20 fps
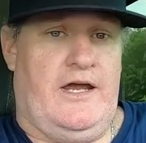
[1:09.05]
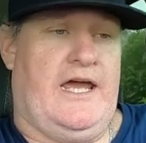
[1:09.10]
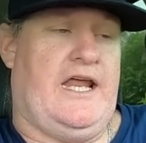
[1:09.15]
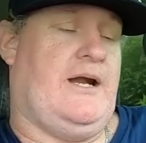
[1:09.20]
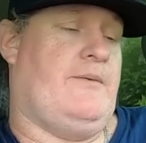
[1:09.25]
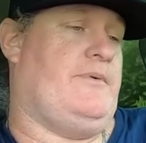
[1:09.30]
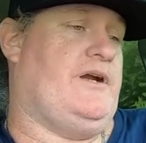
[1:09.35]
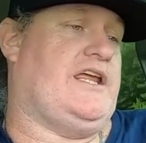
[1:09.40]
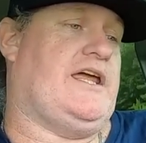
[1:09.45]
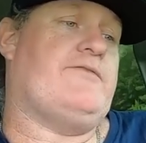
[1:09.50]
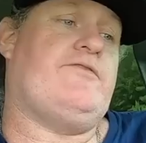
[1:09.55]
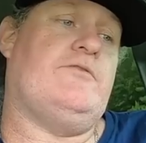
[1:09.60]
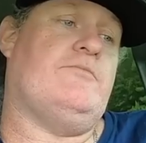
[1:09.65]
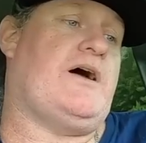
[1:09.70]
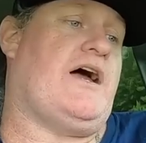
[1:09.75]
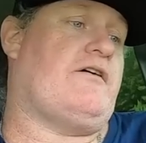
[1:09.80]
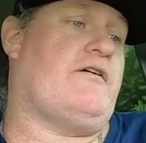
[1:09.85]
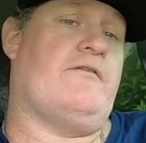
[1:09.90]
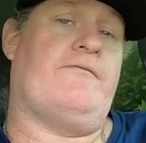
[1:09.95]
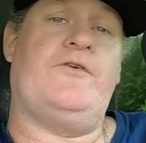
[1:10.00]
And I'm going to give you
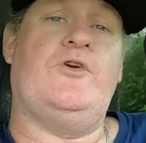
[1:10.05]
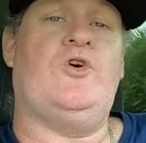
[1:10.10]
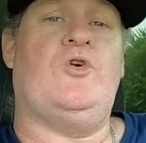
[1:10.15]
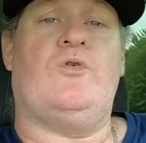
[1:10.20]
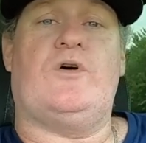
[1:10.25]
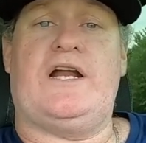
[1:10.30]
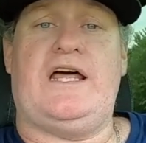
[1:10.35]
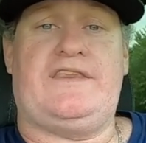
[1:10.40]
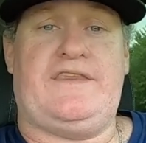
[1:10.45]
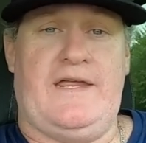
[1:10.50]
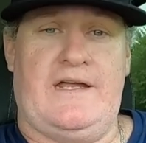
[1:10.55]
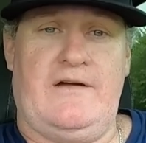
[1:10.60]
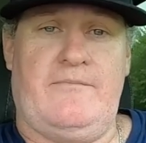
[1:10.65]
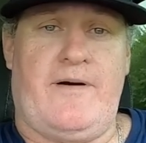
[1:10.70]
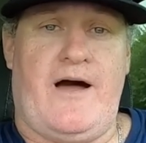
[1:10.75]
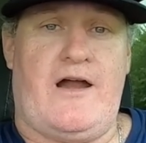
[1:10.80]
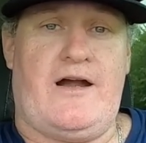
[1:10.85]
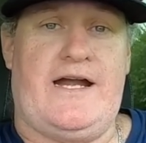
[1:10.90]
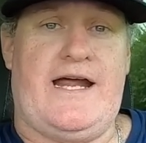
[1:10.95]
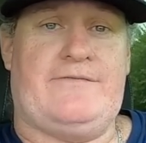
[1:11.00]
my review on what I think about